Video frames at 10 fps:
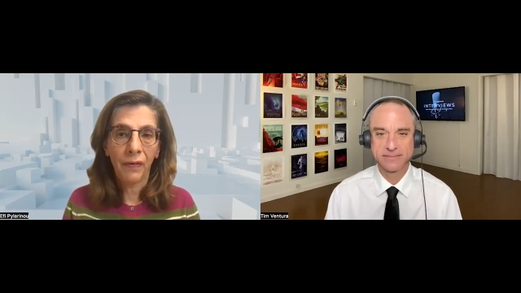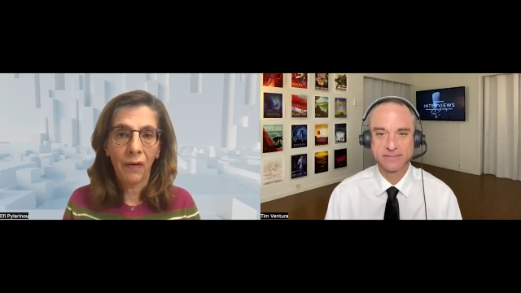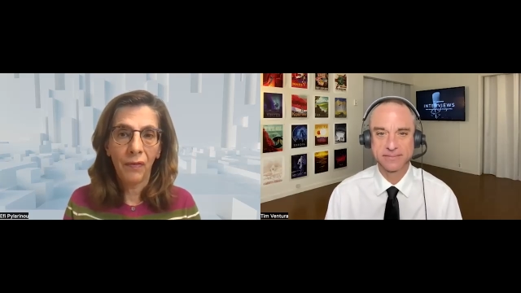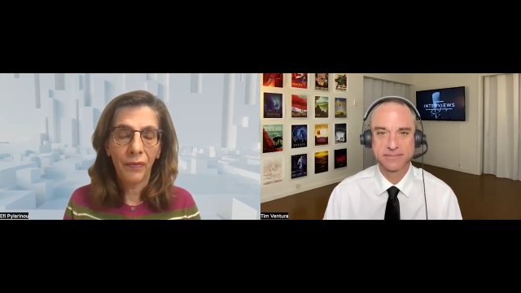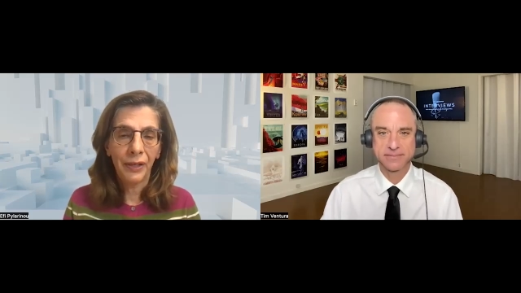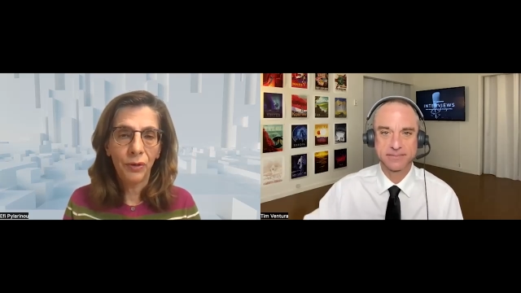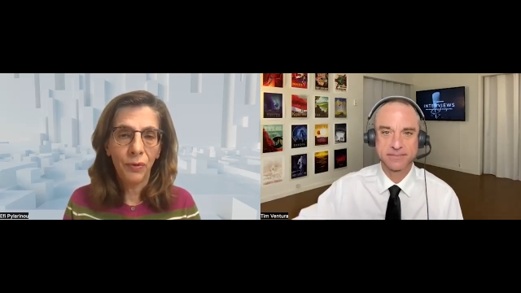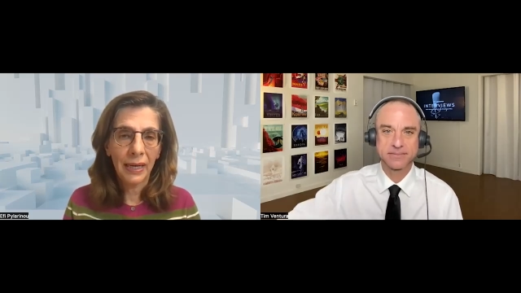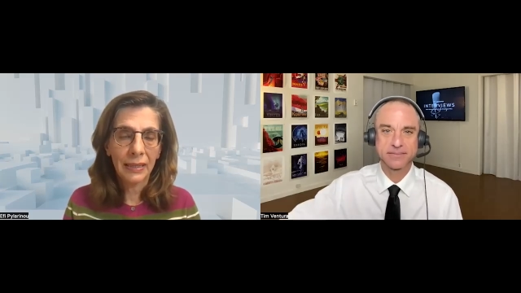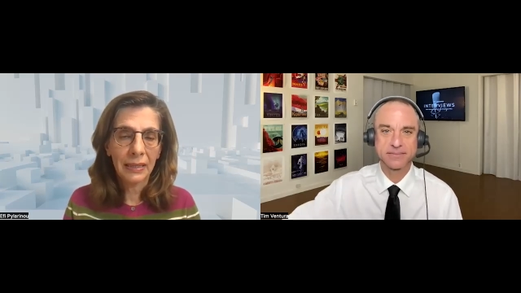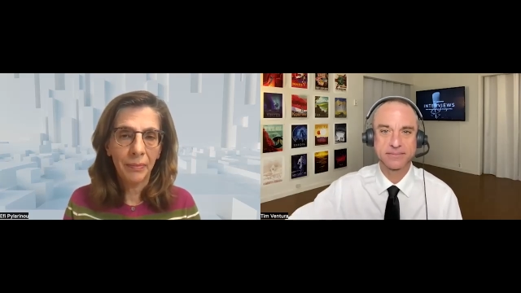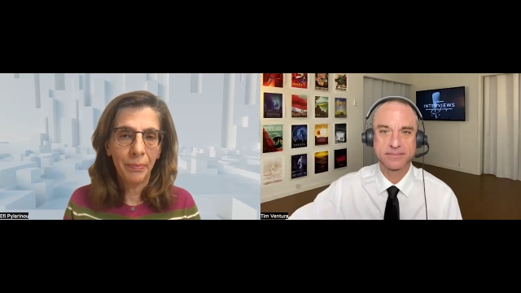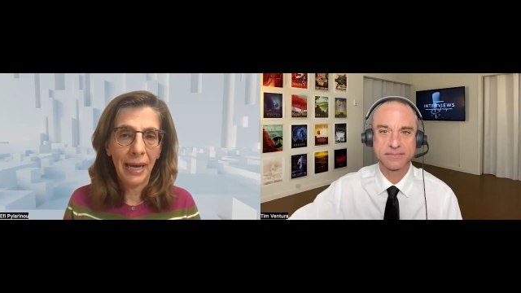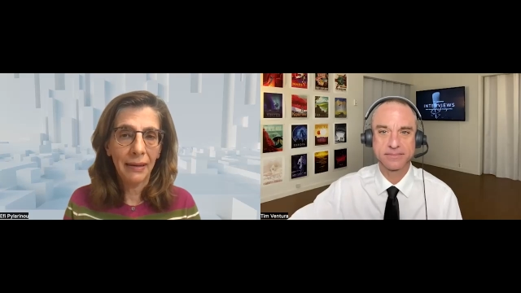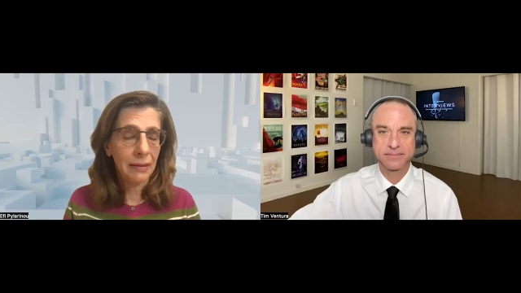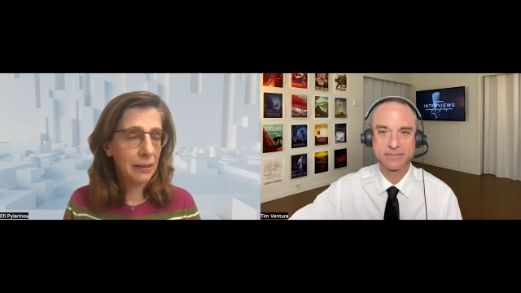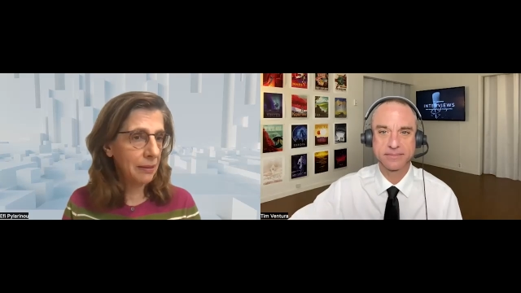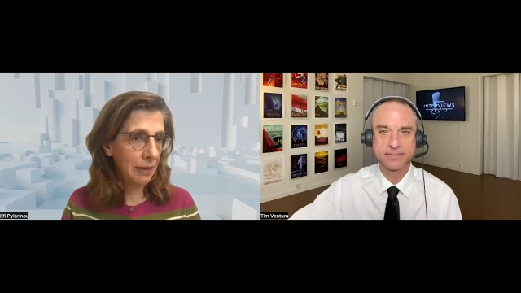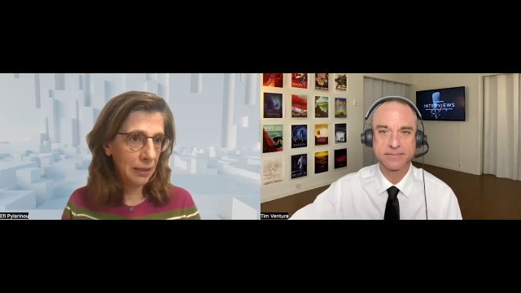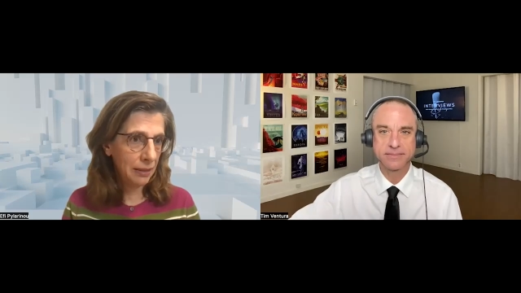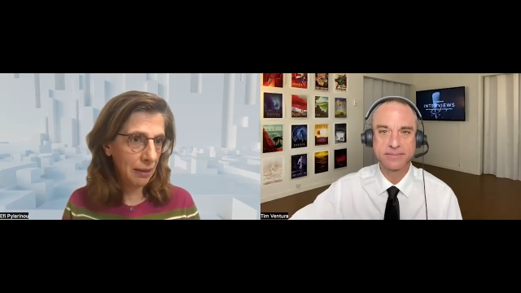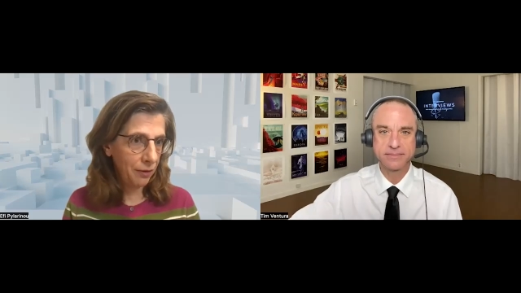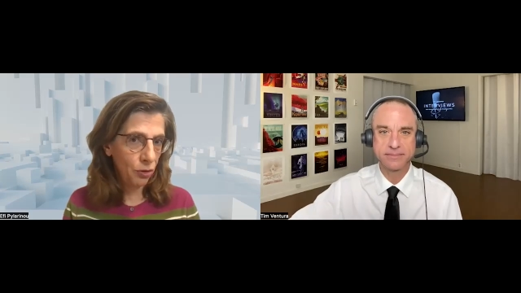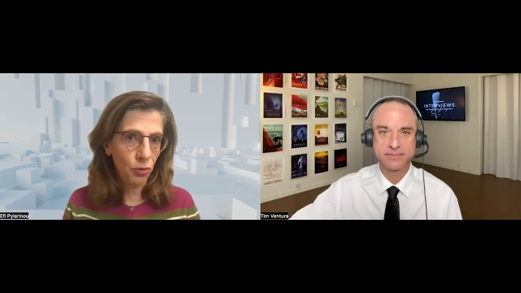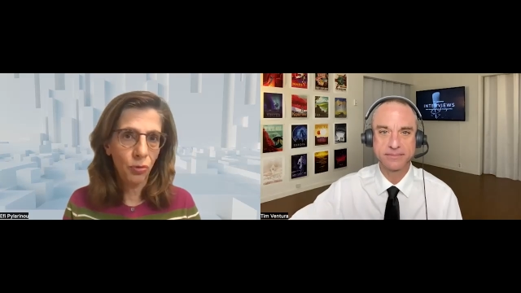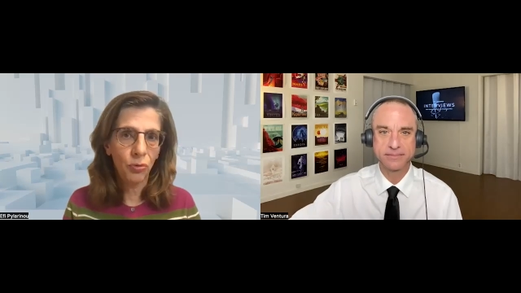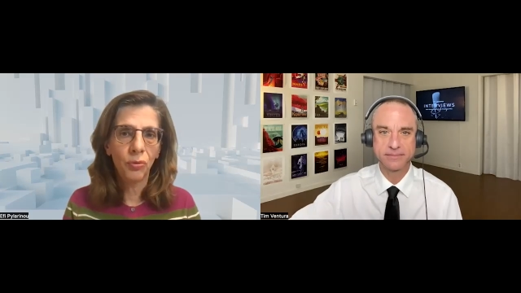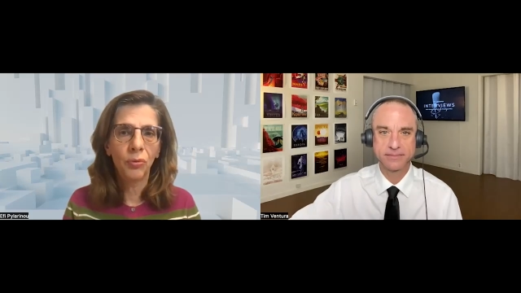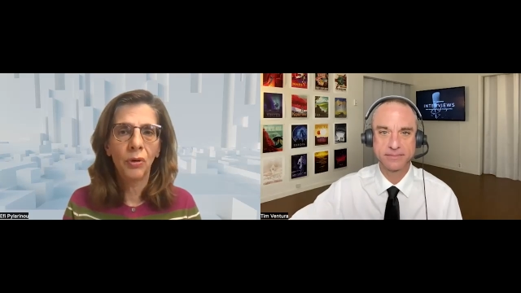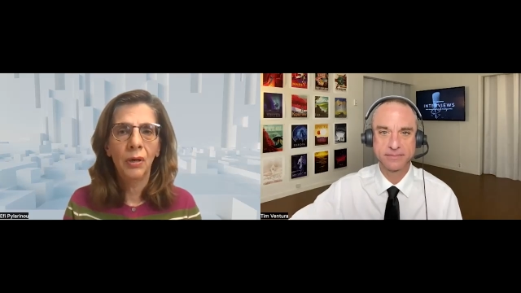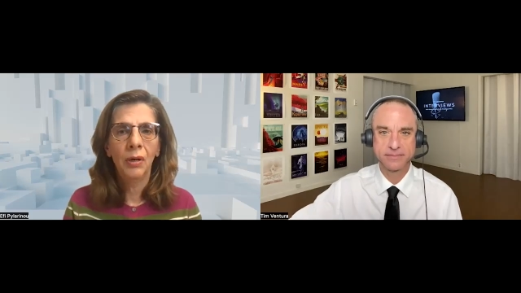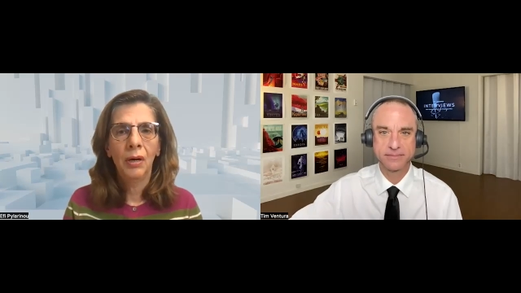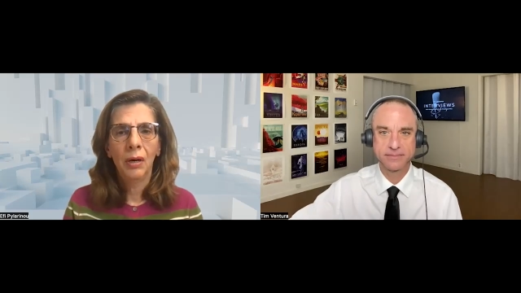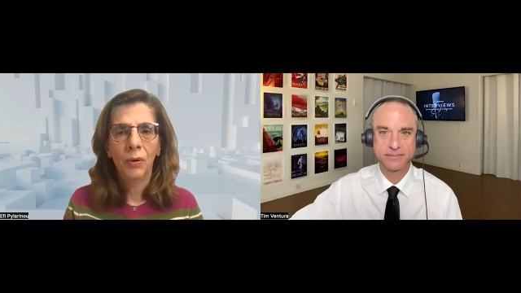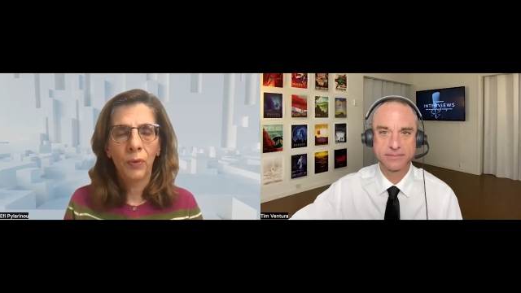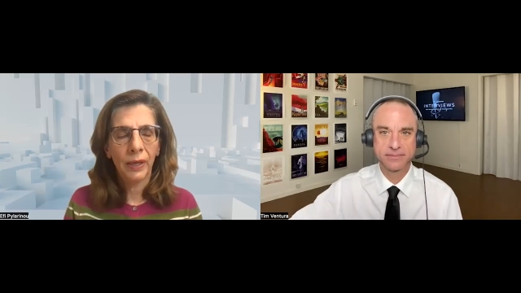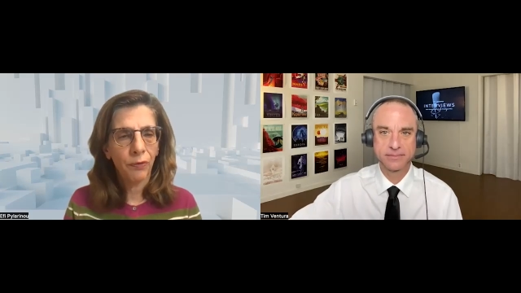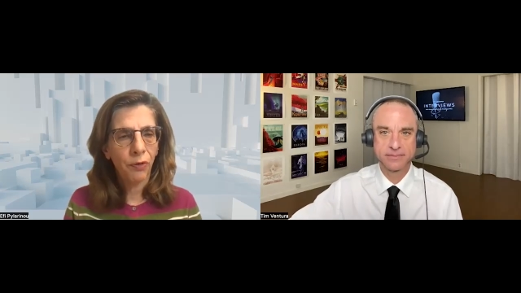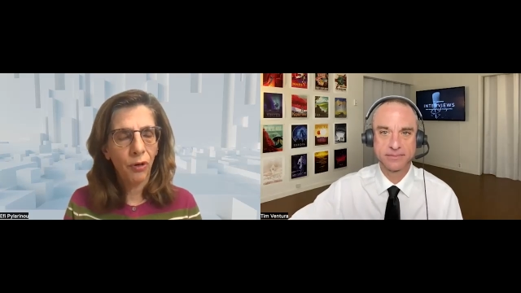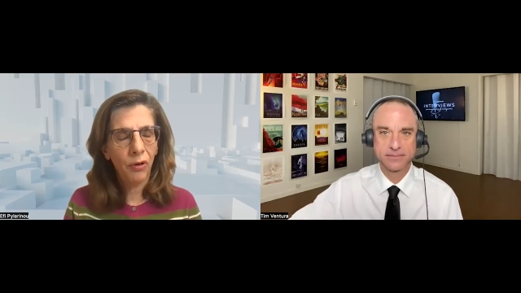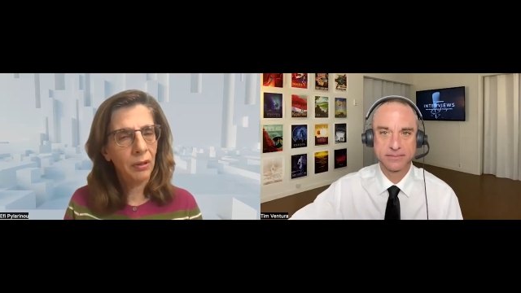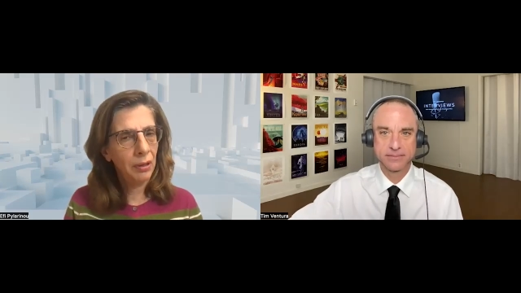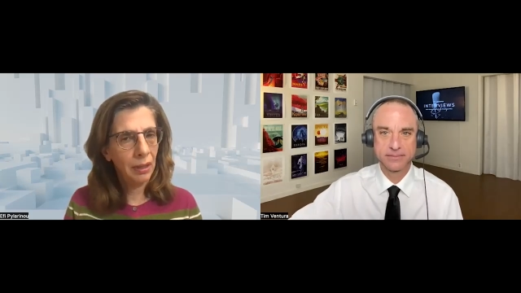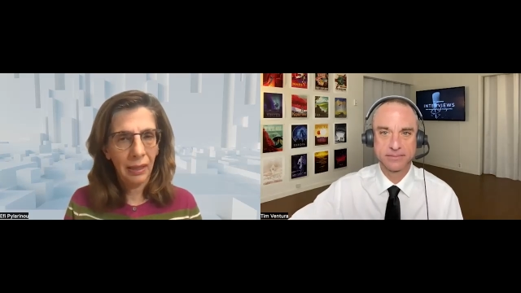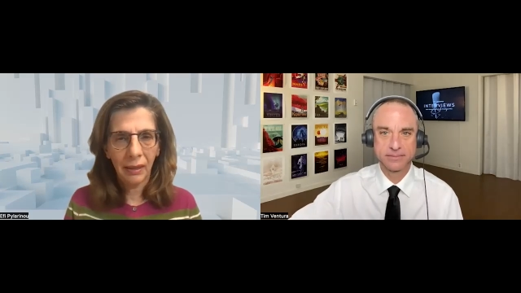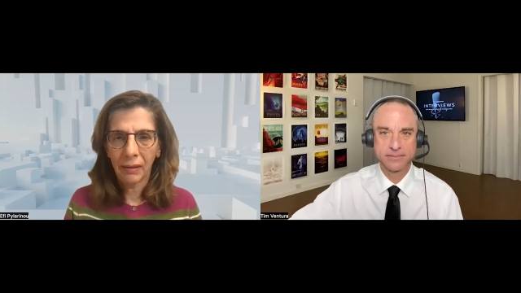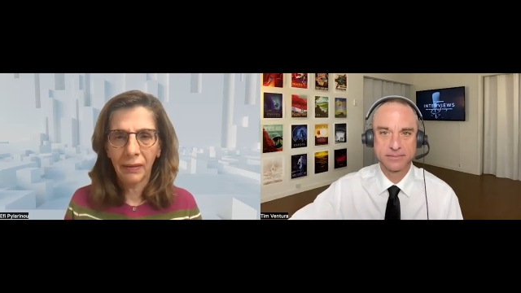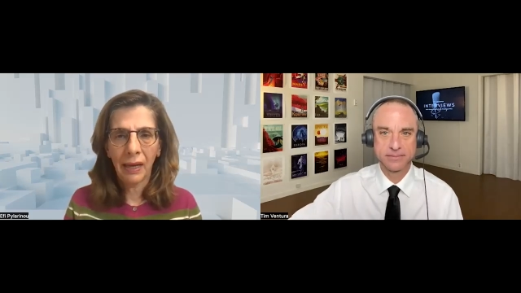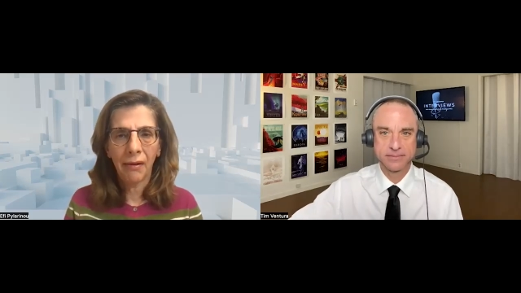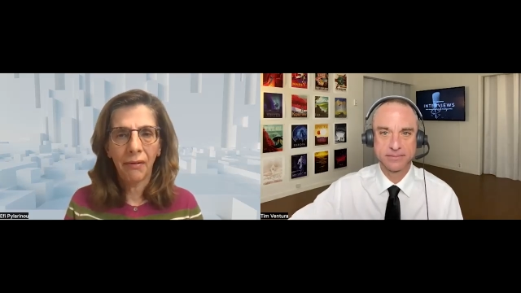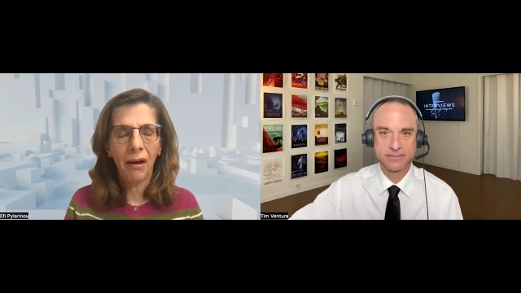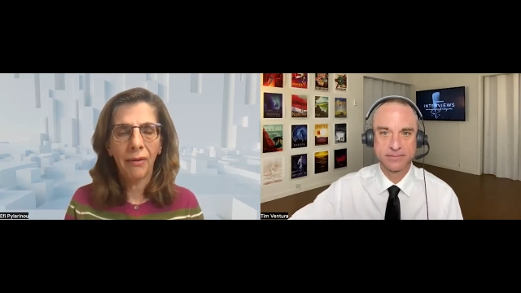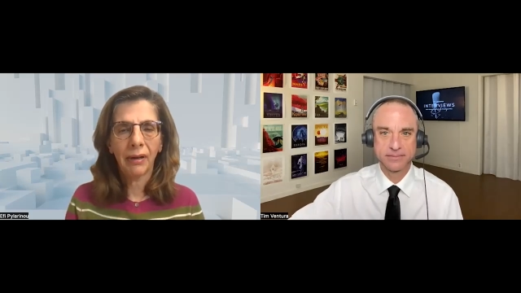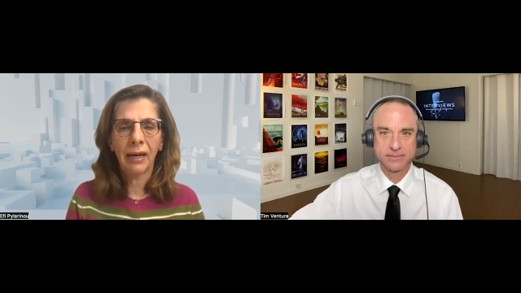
Speaker 1: of the US banks has nothing to do with fraud. There are